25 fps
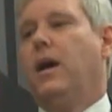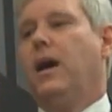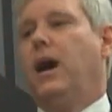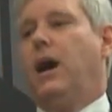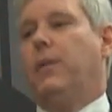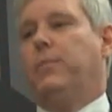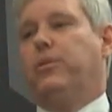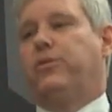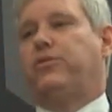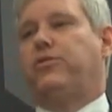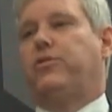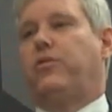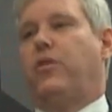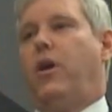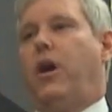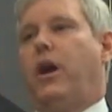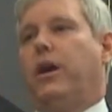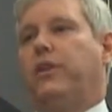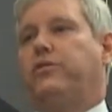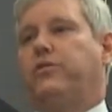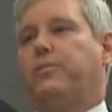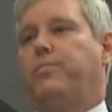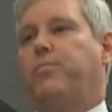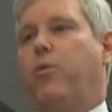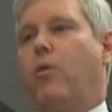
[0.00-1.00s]
I'm a
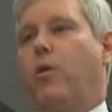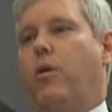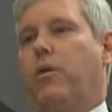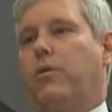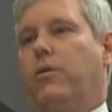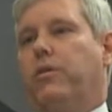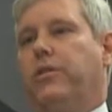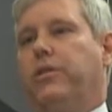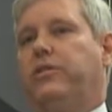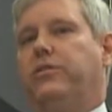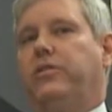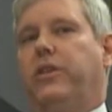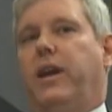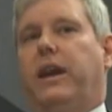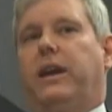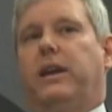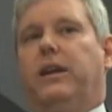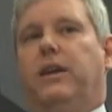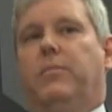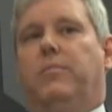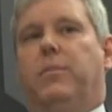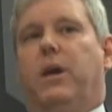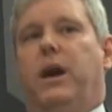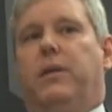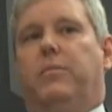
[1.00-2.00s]
strong supporter of the
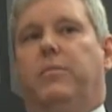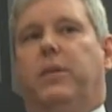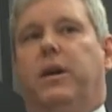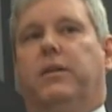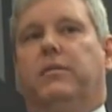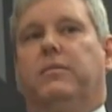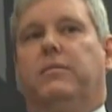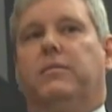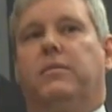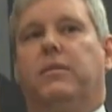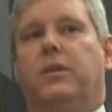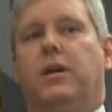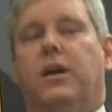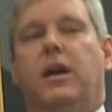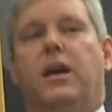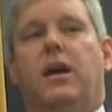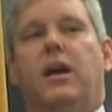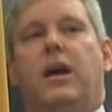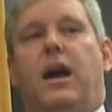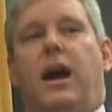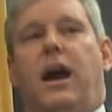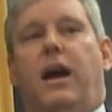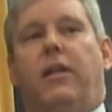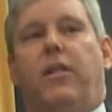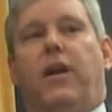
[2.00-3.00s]
Second Amendment.
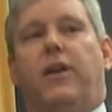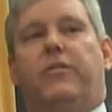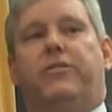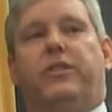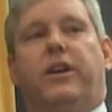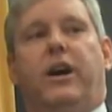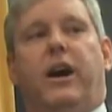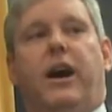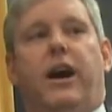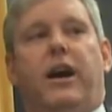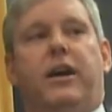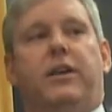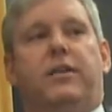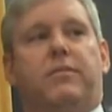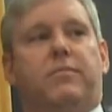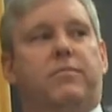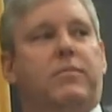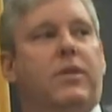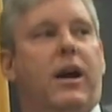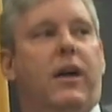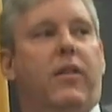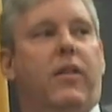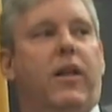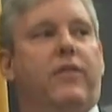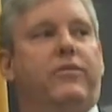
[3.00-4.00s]
I love to hunt,
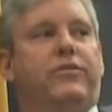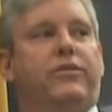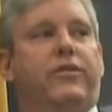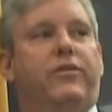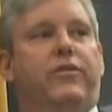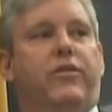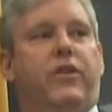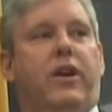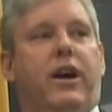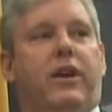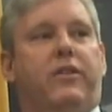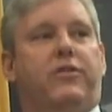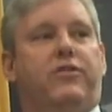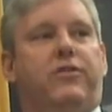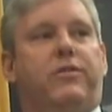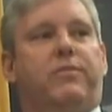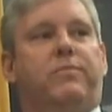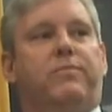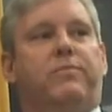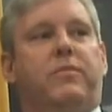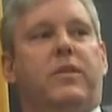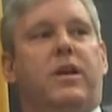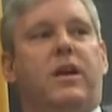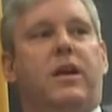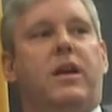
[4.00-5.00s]
I love to fish.
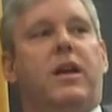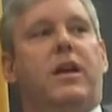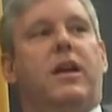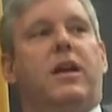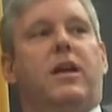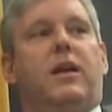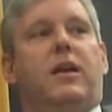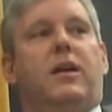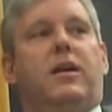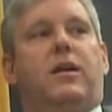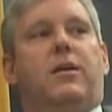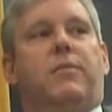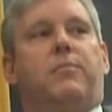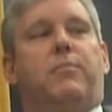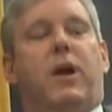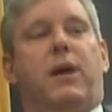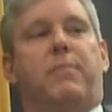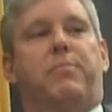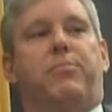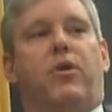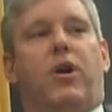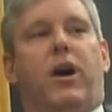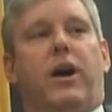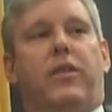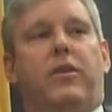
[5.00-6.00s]
My
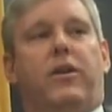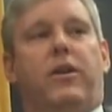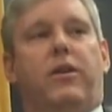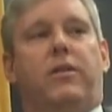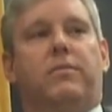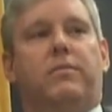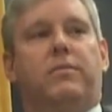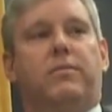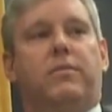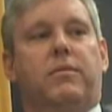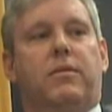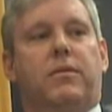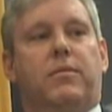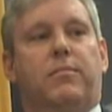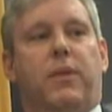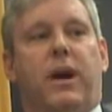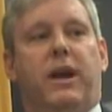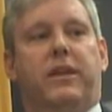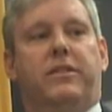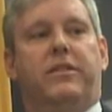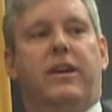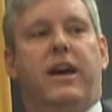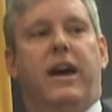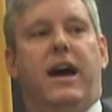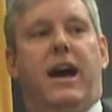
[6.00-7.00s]
brother,
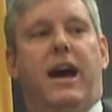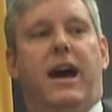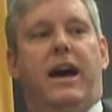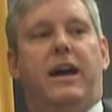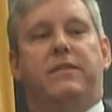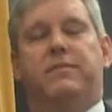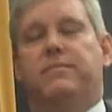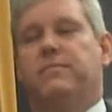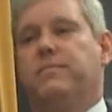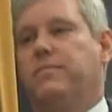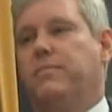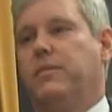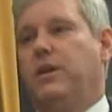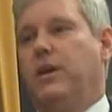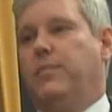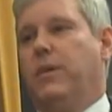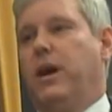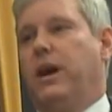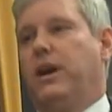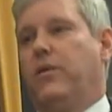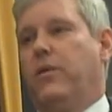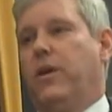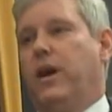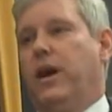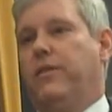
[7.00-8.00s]
my dad, and
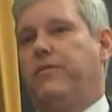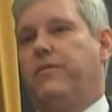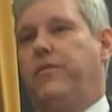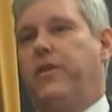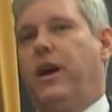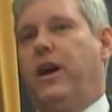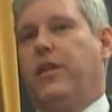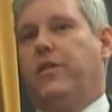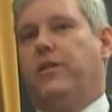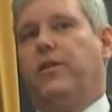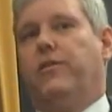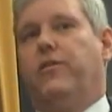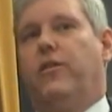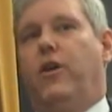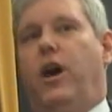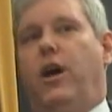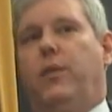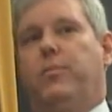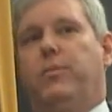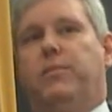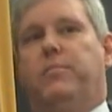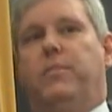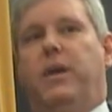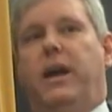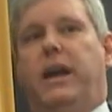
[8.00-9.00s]
my grandfather have
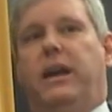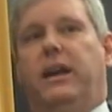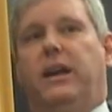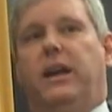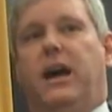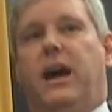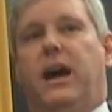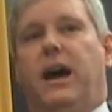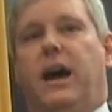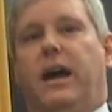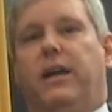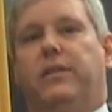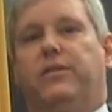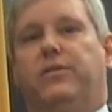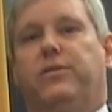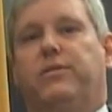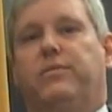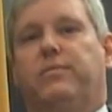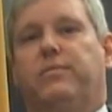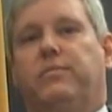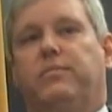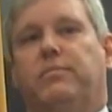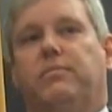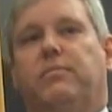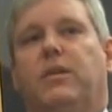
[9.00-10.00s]
all been Maine guides.
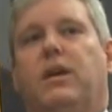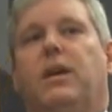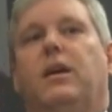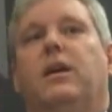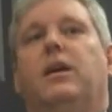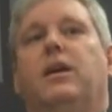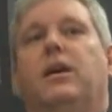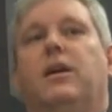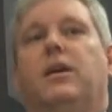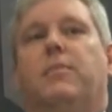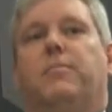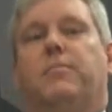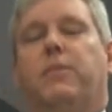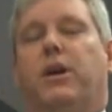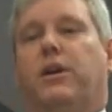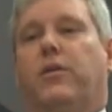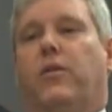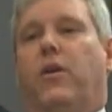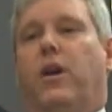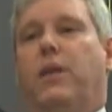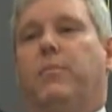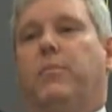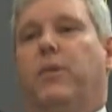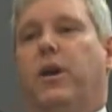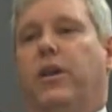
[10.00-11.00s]
My
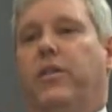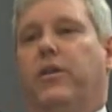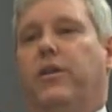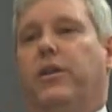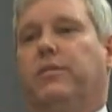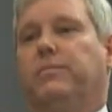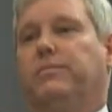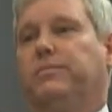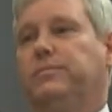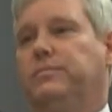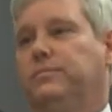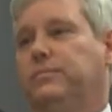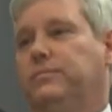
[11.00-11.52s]
grandmother,